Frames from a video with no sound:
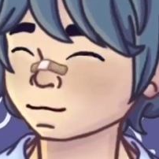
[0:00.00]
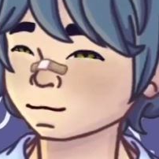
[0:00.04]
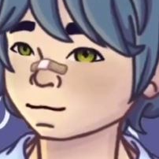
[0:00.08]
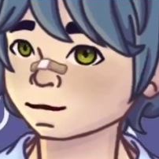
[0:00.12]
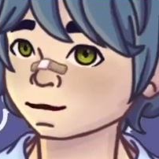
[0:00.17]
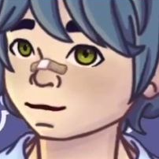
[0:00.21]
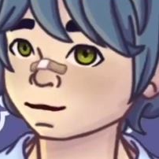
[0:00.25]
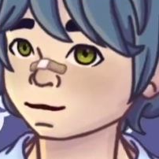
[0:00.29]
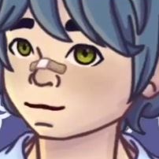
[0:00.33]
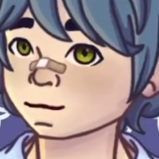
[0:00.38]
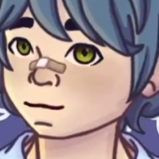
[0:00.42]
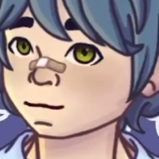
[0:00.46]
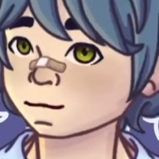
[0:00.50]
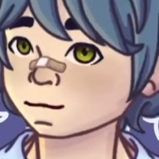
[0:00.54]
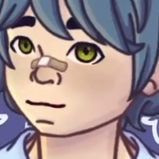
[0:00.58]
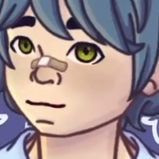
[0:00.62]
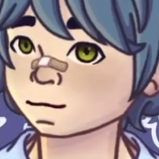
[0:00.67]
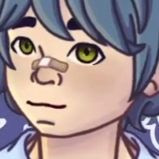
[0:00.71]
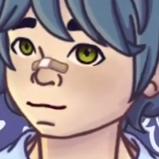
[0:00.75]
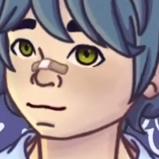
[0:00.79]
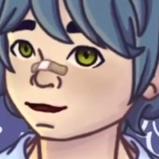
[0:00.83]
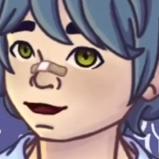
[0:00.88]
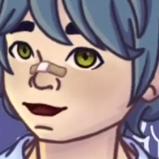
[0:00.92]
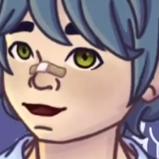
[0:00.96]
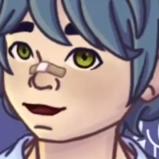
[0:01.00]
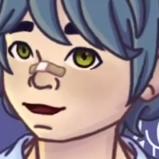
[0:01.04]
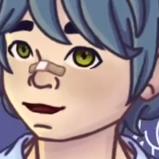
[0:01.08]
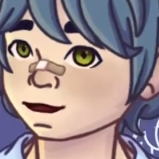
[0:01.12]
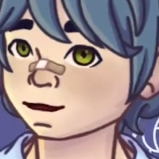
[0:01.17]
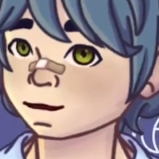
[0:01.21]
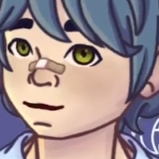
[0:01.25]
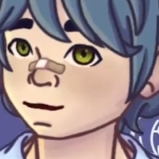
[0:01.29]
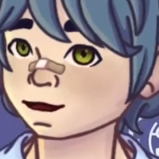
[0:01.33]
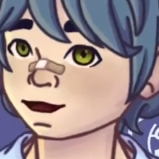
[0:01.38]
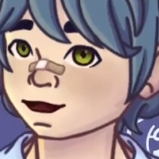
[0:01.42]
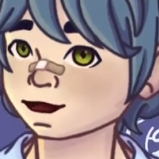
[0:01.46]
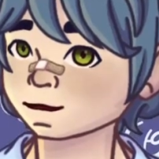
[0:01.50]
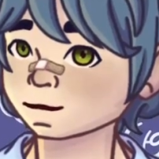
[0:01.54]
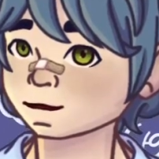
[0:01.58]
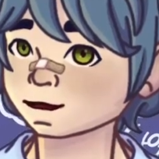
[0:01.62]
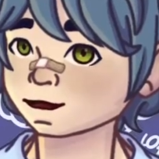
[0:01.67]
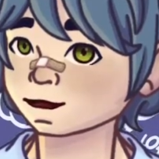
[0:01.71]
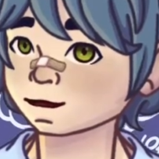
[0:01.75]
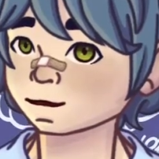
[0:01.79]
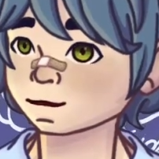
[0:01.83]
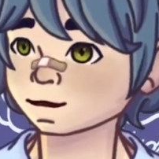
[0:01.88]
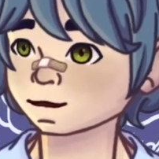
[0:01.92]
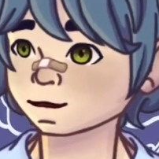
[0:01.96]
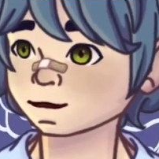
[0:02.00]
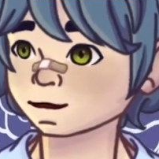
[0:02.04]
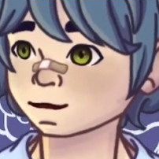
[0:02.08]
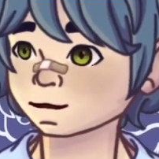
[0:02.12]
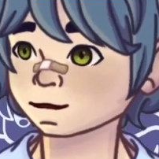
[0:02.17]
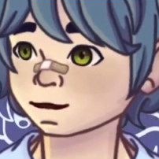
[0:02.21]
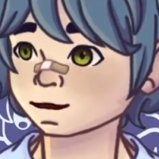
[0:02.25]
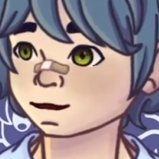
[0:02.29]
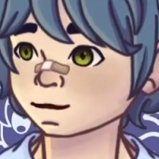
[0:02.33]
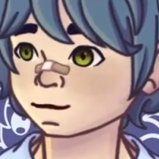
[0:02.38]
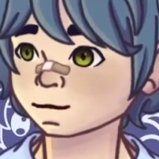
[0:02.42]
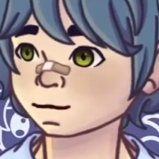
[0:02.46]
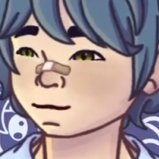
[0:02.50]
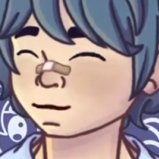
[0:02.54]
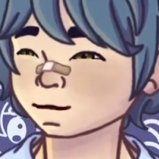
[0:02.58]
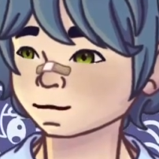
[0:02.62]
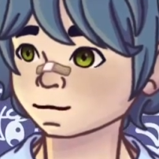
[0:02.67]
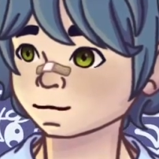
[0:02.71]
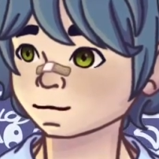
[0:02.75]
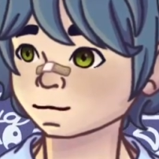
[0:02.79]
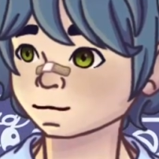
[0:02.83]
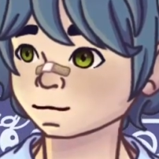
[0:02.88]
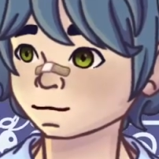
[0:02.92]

Hi, my name is Arthur and I draw stuff.